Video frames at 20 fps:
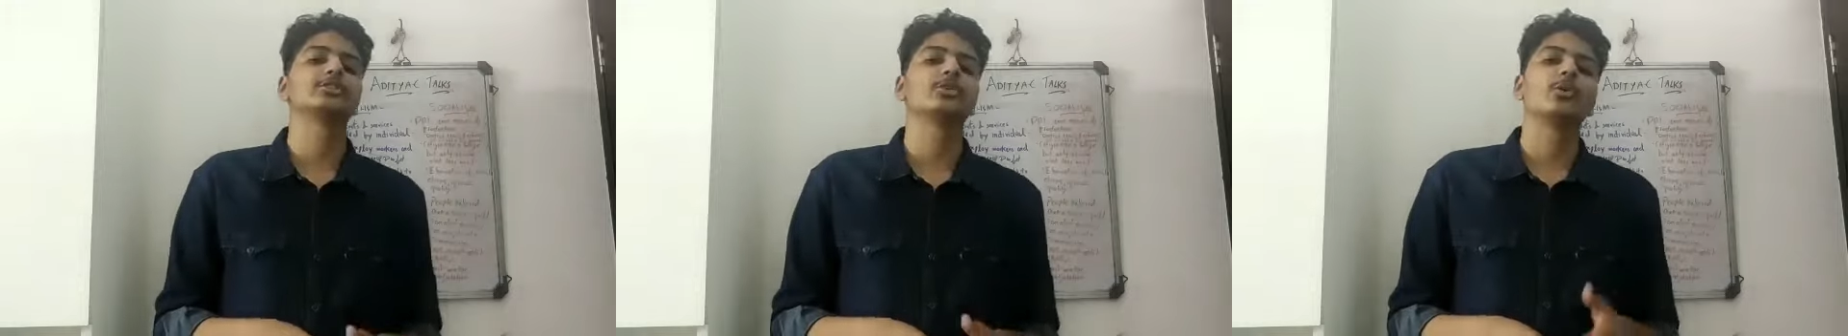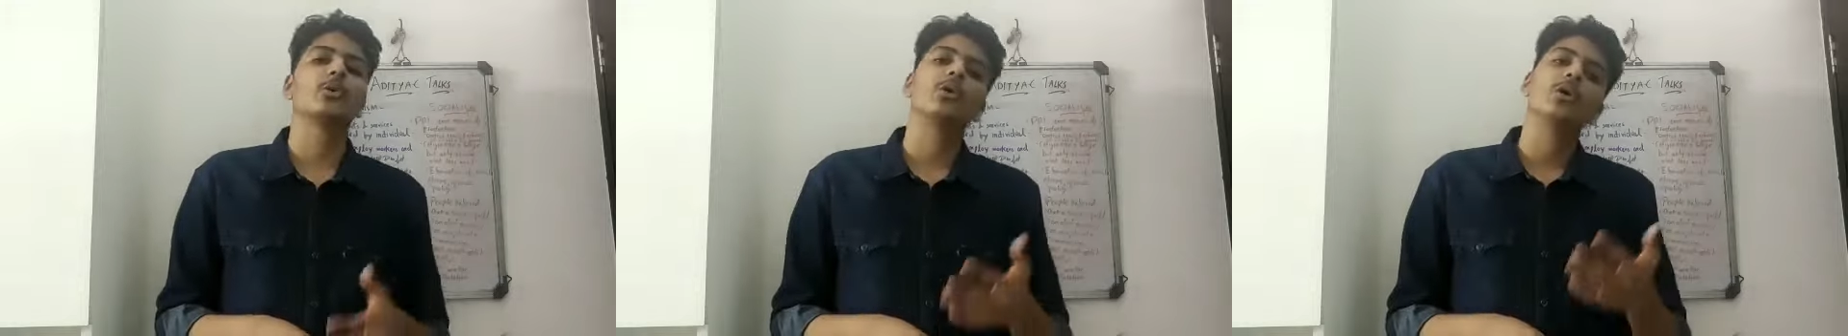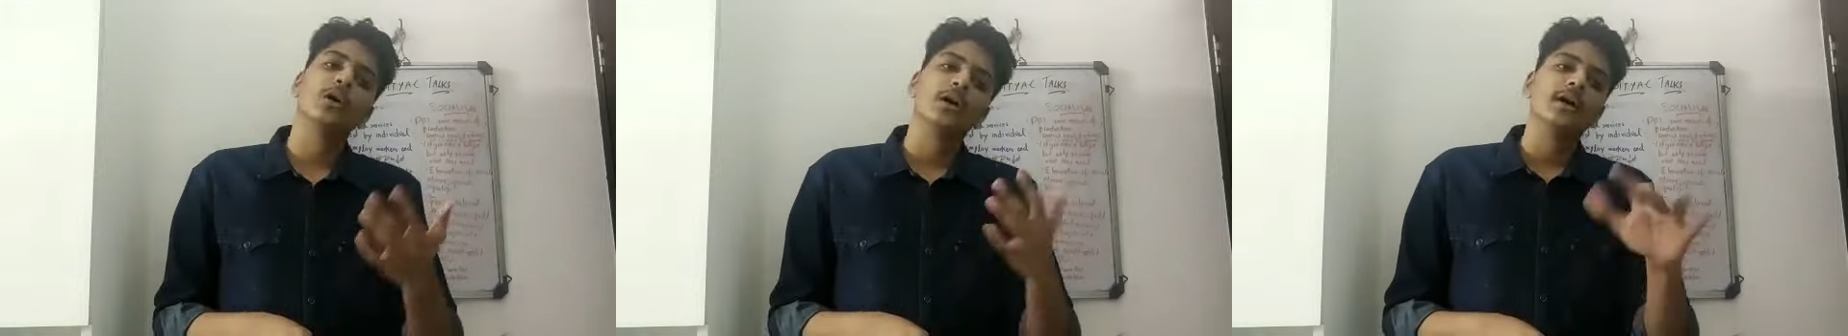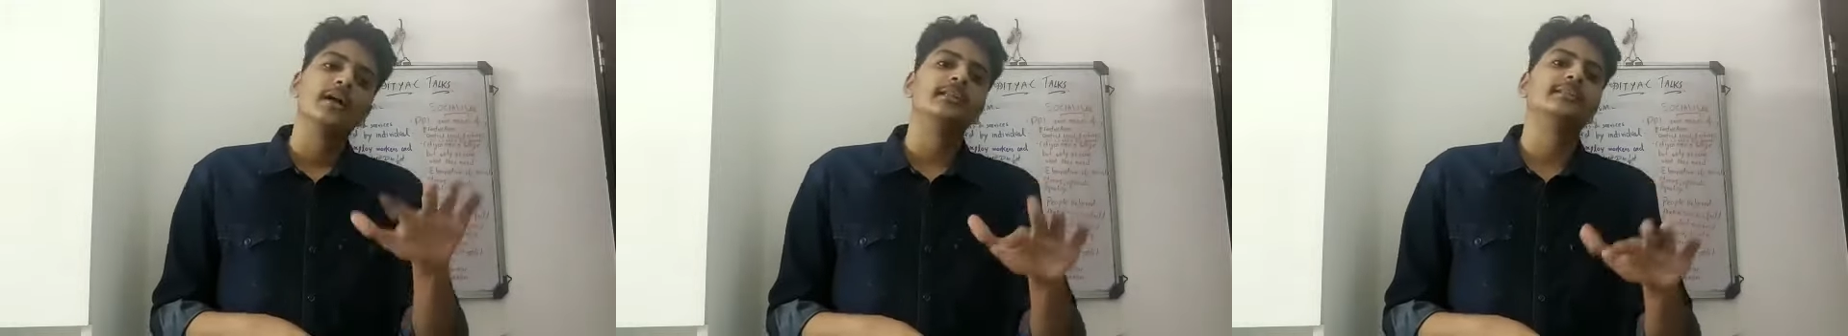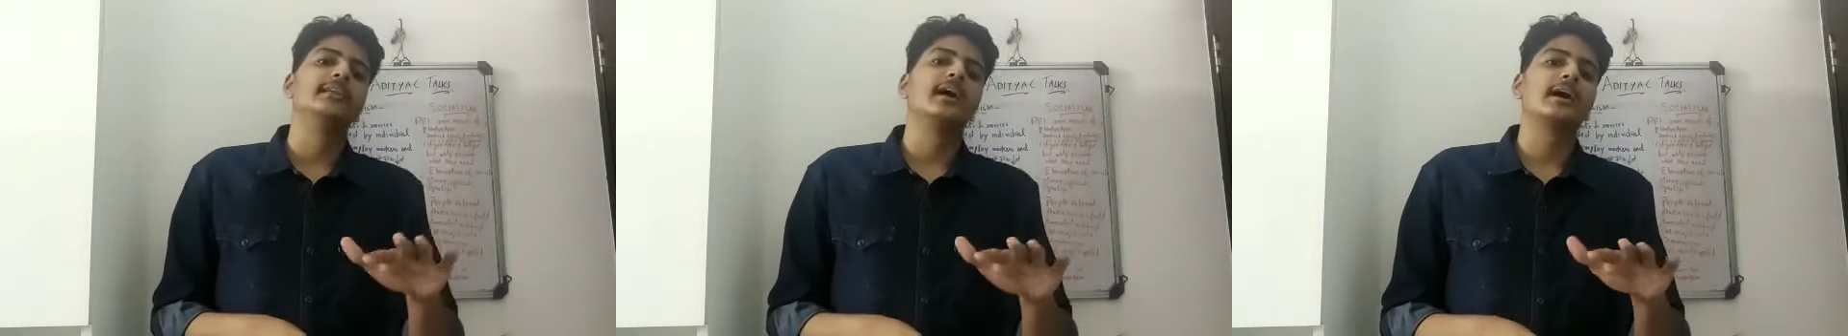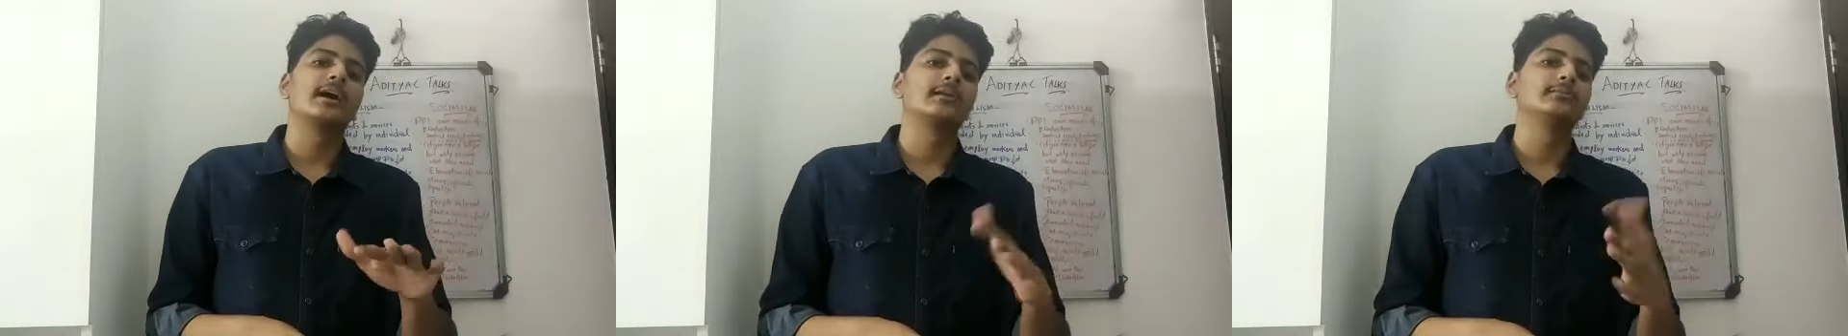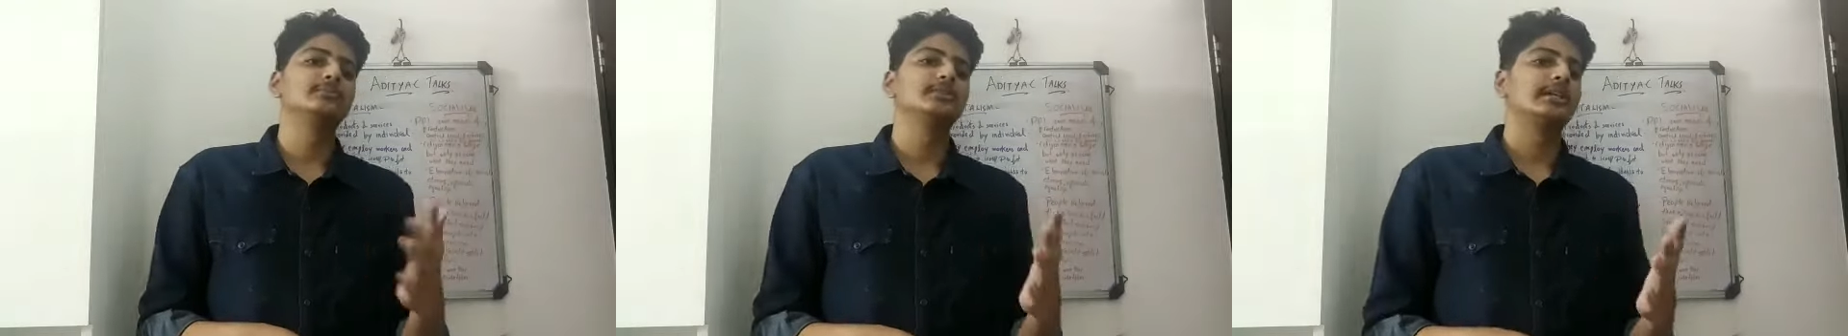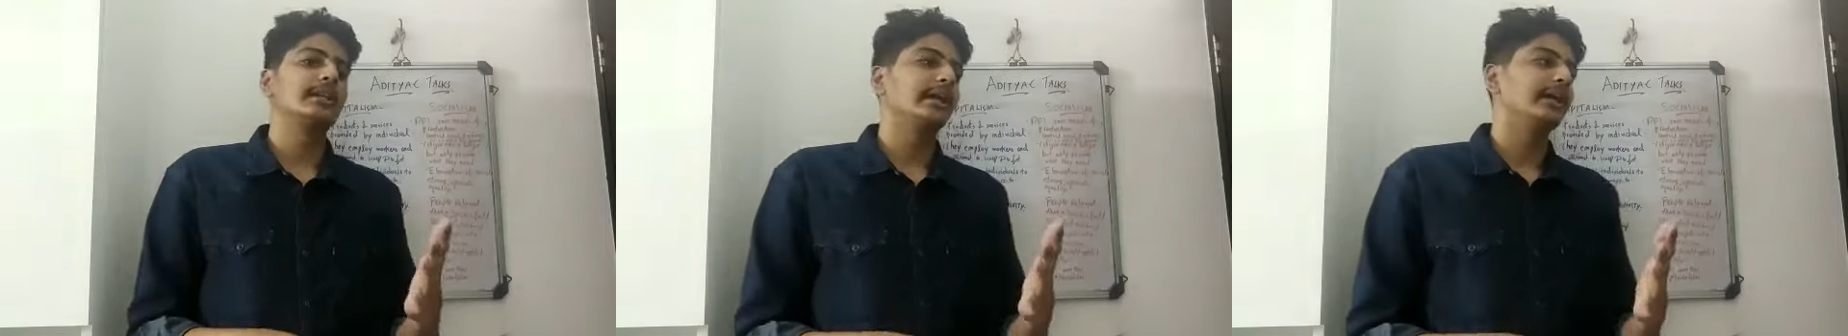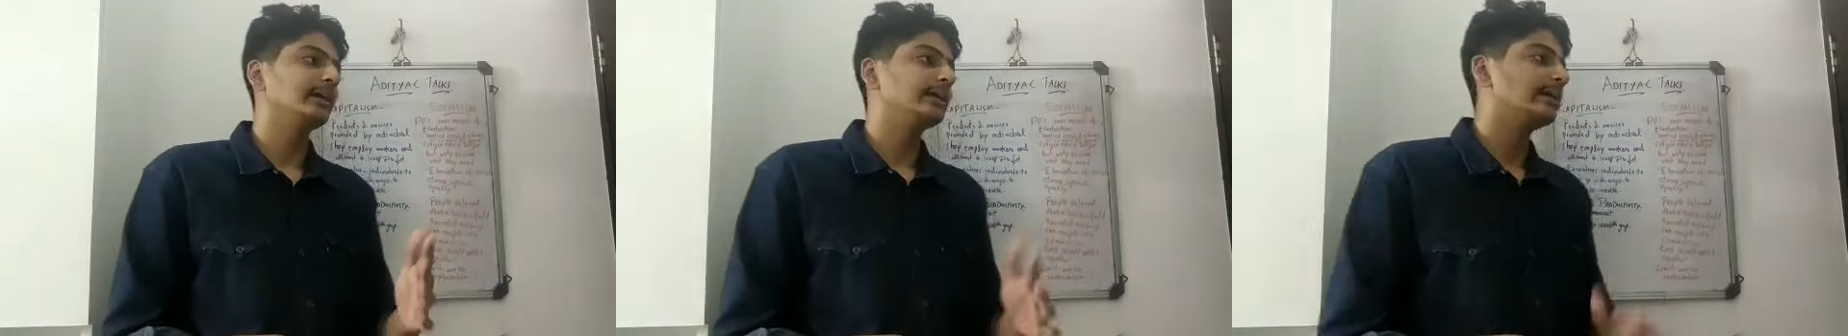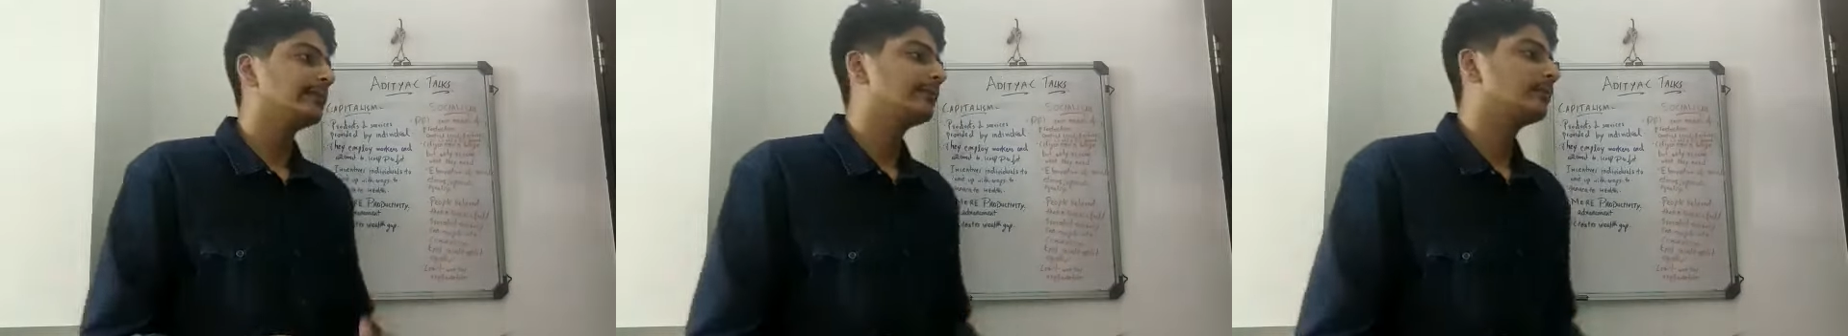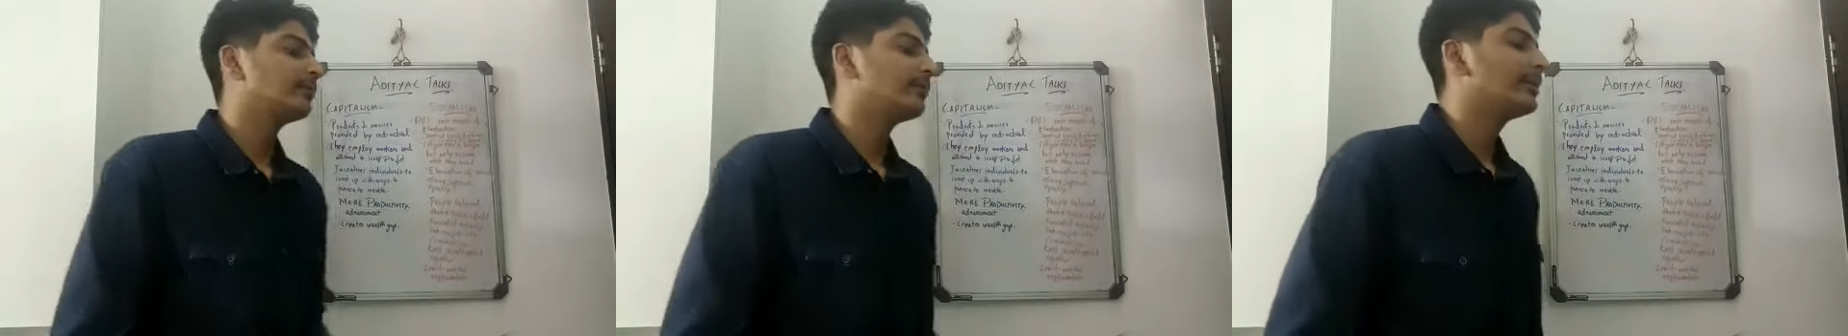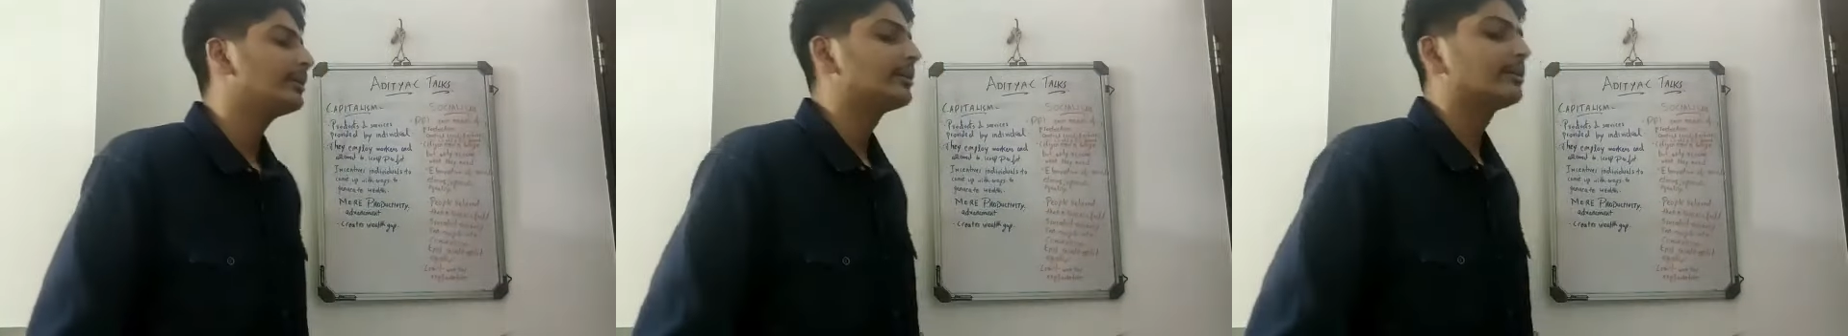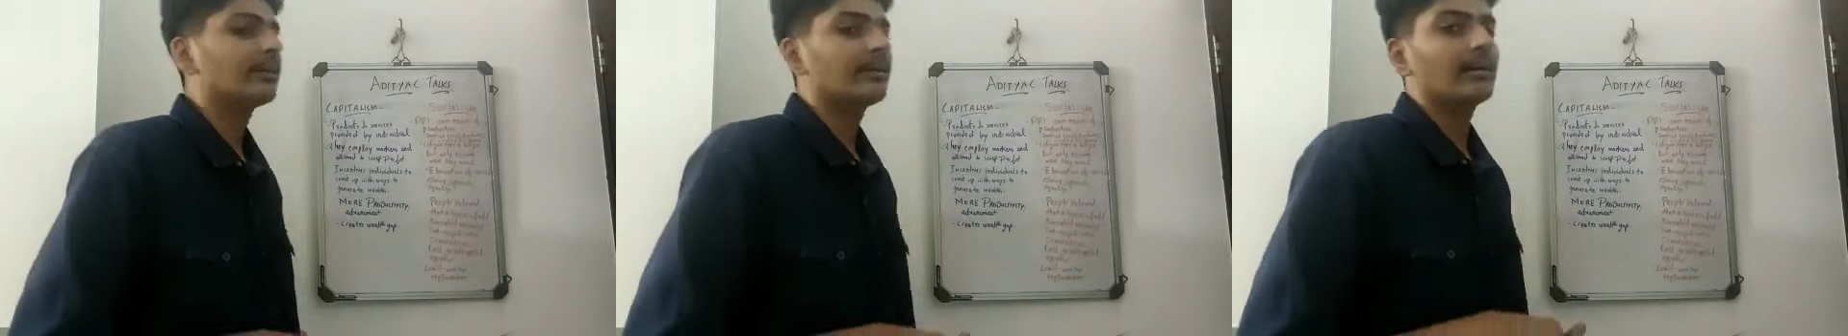So there comes a negative to
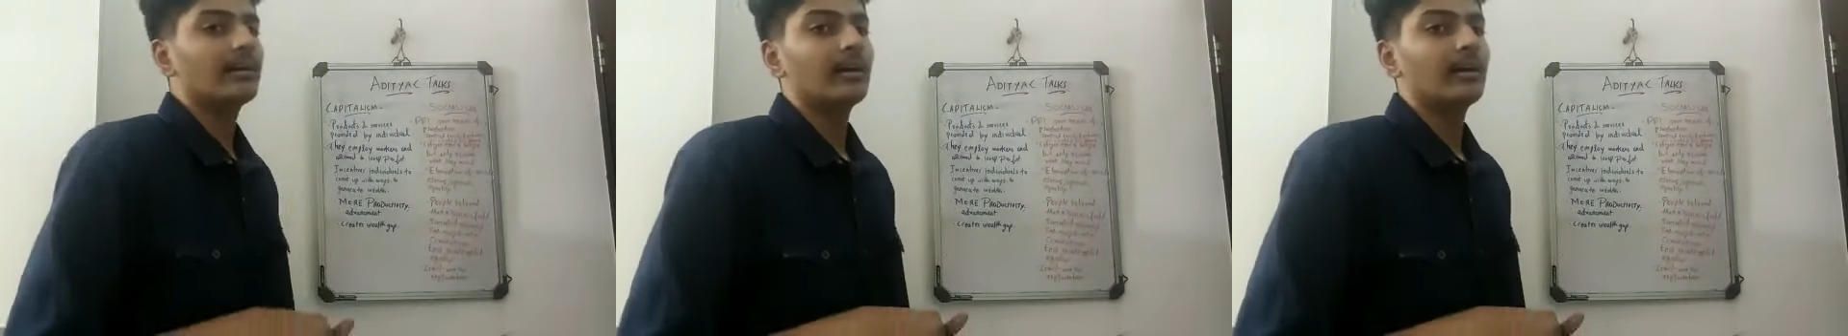it.